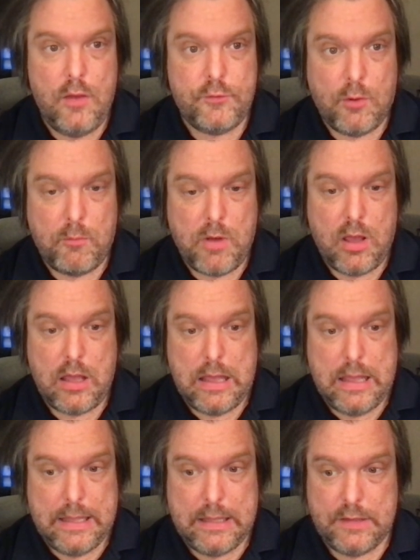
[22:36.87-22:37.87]
So
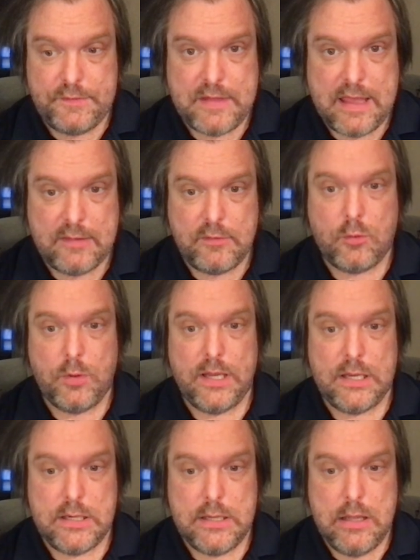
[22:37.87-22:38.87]
I snagged the
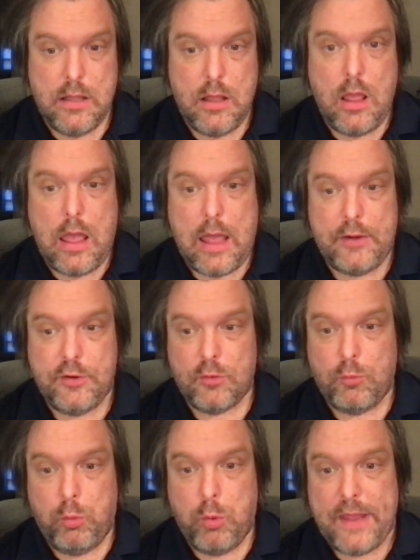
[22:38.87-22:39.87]
queen and took
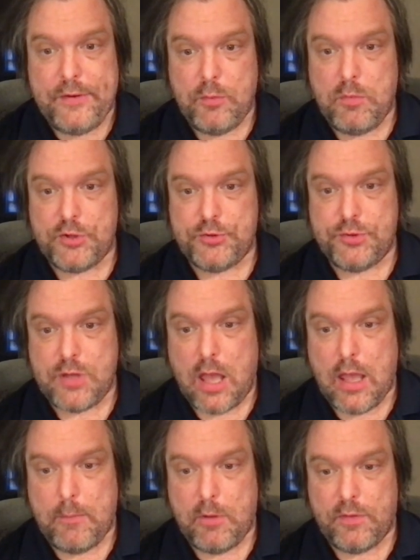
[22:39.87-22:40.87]
way too much
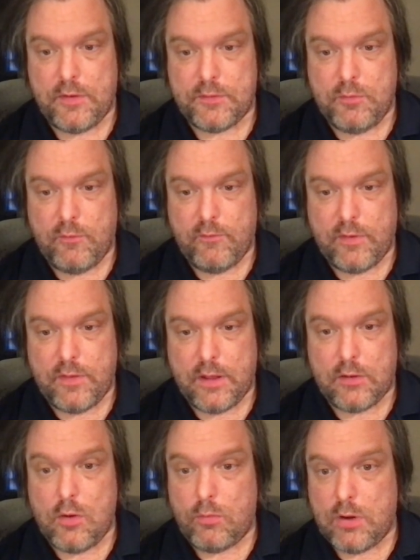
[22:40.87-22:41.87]
time on this move, I think.
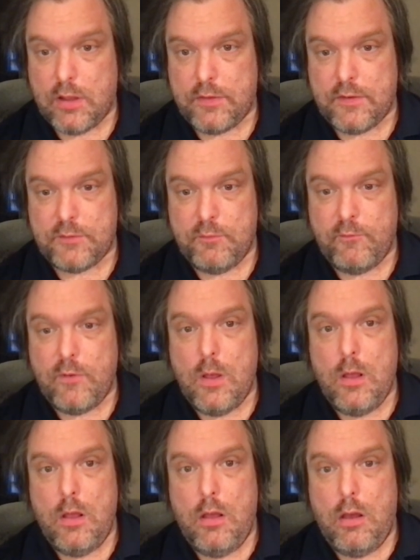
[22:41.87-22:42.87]
No, not this move.
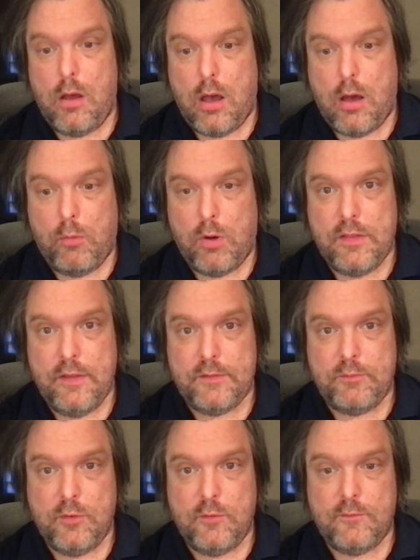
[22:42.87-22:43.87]
One of these
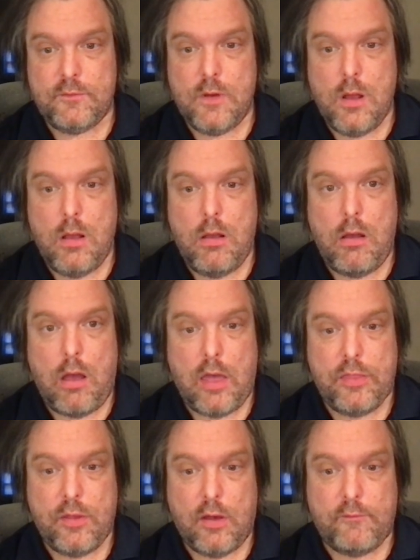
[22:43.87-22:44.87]
moves I
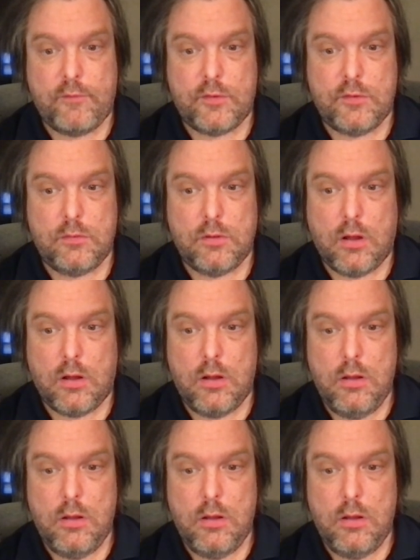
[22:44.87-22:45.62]
thought for too long.